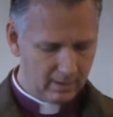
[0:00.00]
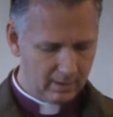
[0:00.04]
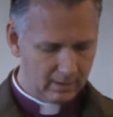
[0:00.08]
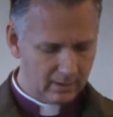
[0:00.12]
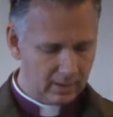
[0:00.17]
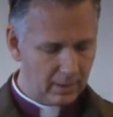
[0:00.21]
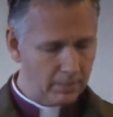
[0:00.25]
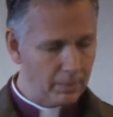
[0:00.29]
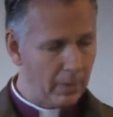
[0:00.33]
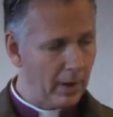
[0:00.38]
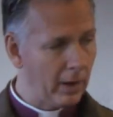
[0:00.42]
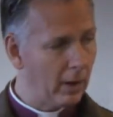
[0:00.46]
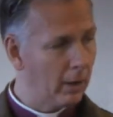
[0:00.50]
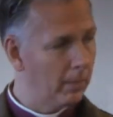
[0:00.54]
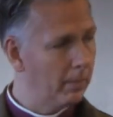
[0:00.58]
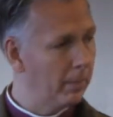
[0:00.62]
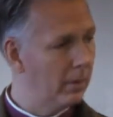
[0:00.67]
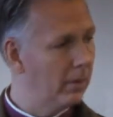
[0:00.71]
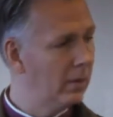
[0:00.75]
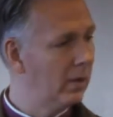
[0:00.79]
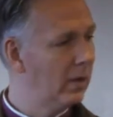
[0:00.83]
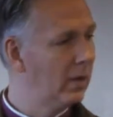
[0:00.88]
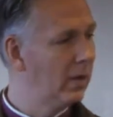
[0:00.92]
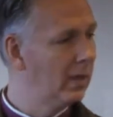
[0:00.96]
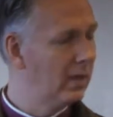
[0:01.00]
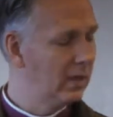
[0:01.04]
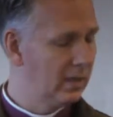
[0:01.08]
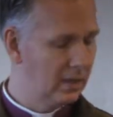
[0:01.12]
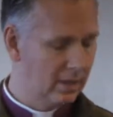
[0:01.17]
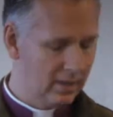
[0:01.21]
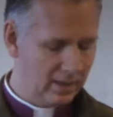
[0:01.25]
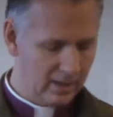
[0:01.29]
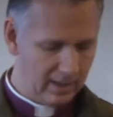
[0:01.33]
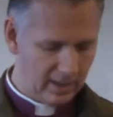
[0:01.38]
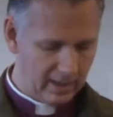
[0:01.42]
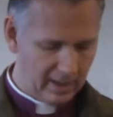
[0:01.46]
It's a parable
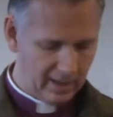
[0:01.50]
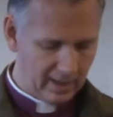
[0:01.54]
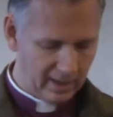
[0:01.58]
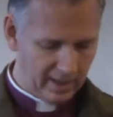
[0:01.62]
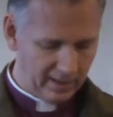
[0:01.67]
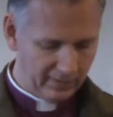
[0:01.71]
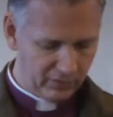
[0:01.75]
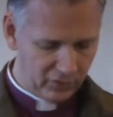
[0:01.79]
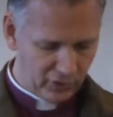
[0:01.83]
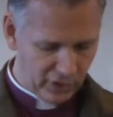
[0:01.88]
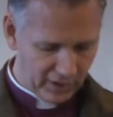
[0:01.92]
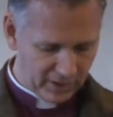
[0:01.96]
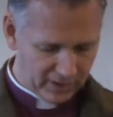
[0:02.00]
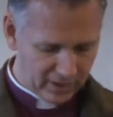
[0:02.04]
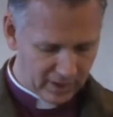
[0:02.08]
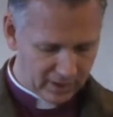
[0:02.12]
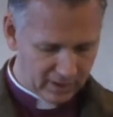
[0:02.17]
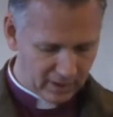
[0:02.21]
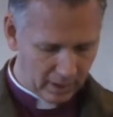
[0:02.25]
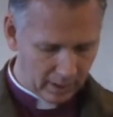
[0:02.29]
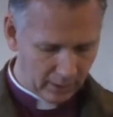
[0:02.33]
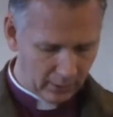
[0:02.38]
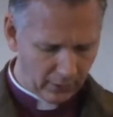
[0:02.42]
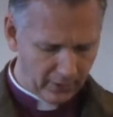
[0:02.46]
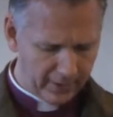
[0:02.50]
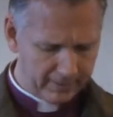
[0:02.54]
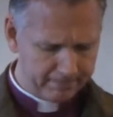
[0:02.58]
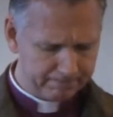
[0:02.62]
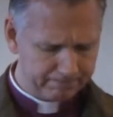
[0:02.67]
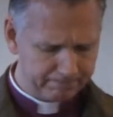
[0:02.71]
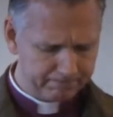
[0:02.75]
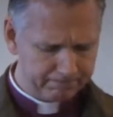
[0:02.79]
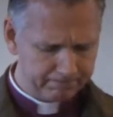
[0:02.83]
of Jesus our Lord.